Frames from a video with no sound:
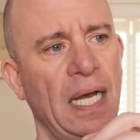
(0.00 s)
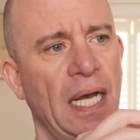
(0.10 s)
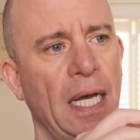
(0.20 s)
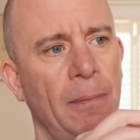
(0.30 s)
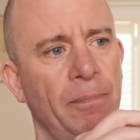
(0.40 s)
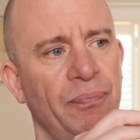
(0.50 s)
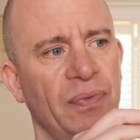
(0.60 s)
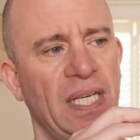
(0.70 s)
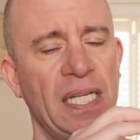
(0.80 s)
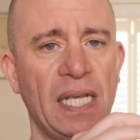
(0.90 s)

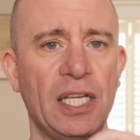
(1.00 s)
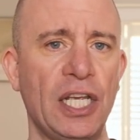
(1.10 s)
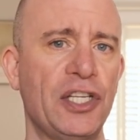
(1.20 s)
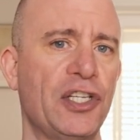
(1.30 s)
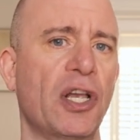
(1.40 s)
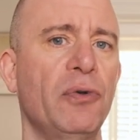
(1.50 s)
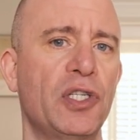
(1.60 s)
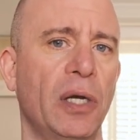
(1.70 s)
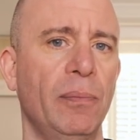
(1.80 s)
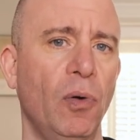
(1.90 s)
It's so,
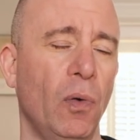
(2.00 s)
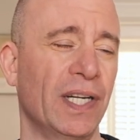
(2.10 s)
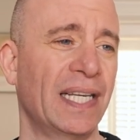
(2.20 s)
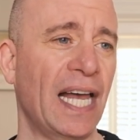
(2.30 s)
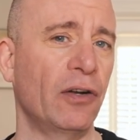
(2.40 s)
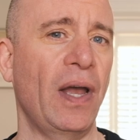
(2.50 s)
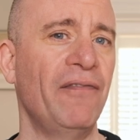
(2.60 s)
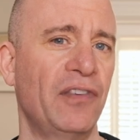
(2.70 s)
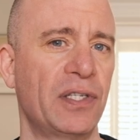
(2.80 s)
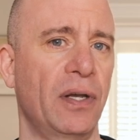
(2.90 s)
so important. I cannot
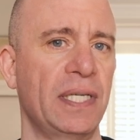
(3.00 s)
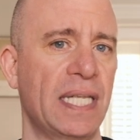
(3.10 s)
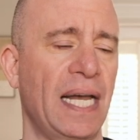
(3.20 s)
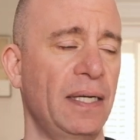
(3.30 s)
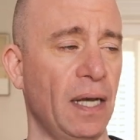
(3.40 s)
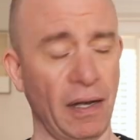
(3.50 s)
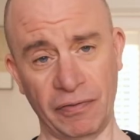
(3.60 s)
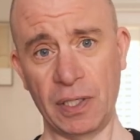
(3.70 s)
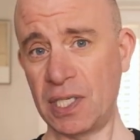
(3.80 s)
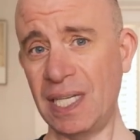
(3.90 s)
emphasize that enough,
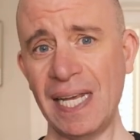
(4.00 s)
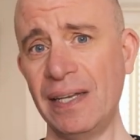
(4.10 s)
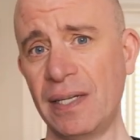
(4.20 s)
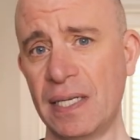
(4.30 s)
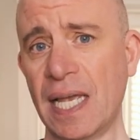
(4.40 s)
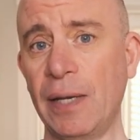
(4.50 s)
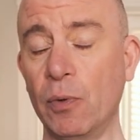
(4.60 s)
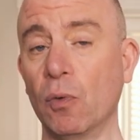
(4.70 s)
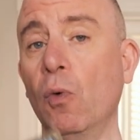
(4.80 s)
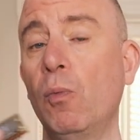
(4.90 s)
because at the end of the day,
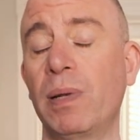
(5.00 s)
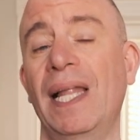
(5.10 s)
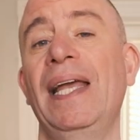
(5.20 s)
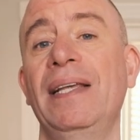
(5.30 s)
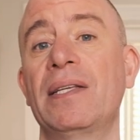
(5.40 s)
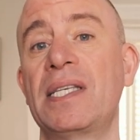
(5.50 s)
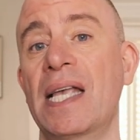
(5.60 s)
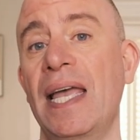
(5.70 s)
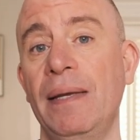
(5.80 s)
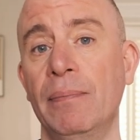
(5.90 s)
we're all playing the
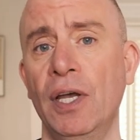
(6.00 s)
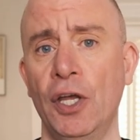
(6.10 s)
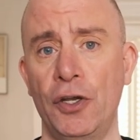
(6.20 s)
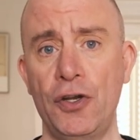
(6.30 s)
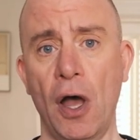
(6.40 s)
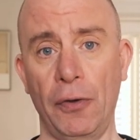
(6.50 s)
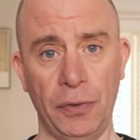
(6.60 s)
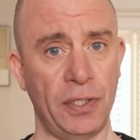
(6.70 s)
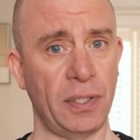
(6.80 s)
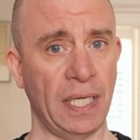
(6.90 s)
same
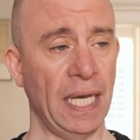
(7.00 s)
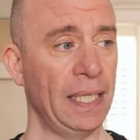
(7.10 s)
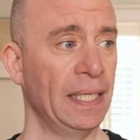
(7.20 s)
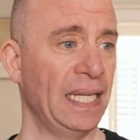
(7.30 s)
notes, okay?